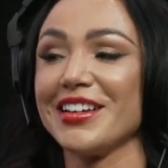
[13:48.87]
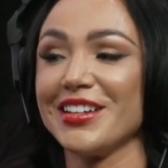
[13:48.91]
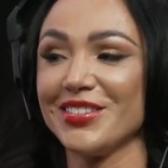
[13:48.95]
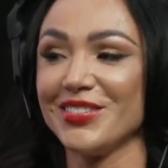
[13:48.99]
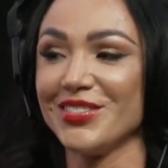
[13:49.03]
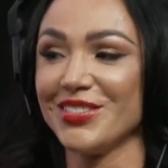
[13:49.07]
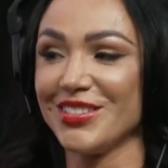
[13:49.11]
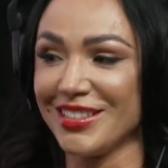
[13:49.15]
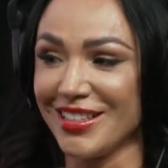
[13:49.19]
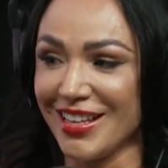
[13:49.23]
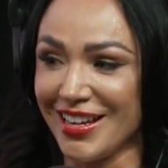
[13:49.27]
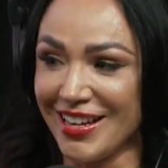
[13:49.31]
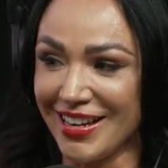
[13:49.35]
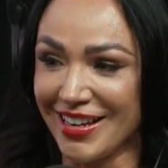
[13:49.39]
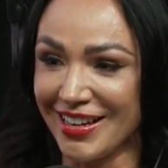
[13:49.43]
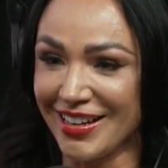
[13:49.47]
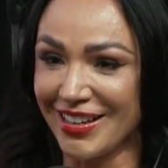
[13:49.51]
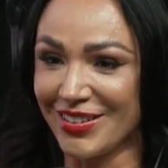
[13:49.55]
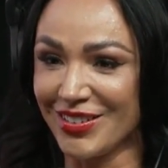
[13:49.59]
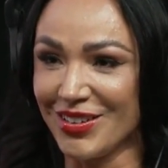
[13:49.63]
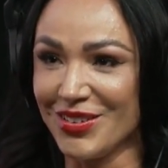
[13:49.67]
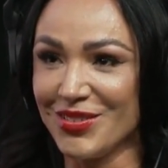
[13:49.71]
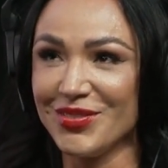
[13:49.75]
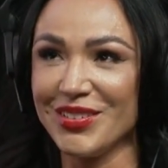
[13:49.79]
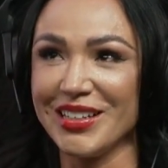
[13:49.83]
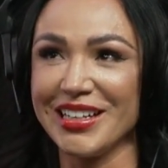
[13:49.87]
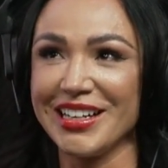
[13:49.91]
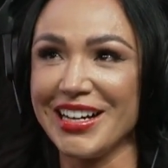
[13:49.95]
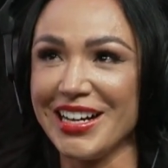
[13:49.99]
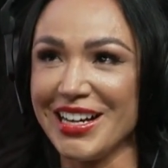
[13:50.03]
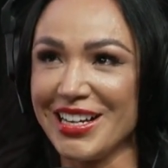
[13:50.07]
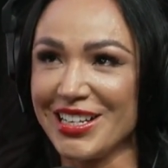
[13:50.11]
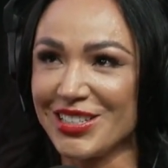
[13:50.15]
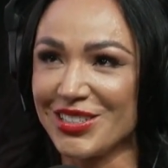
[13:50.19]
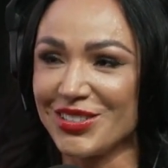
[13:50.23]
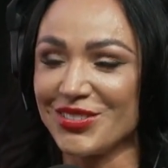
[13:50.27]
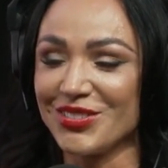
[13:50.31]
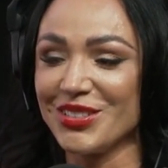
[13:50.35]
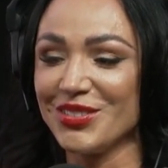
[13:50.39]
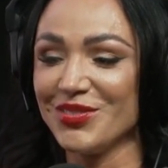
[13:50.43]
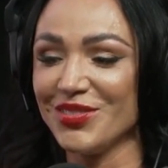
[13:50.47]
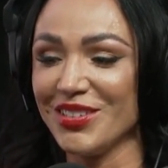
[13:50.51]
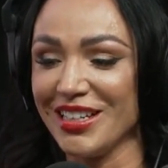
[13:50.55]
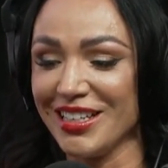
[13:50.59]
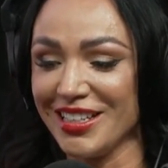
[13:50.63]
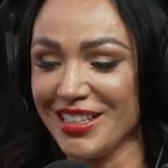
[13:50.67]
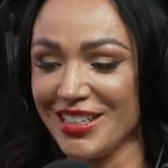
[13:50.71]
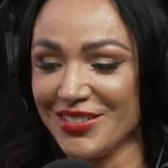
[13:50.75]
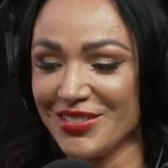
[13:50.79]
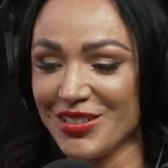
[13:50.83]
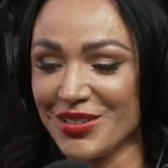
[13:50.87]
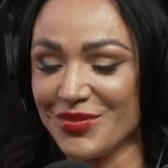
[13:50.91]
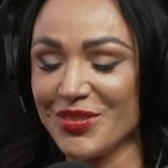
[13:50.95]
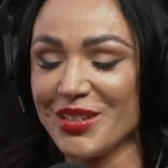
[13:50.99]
It was like, oh my gosh, what am I doing?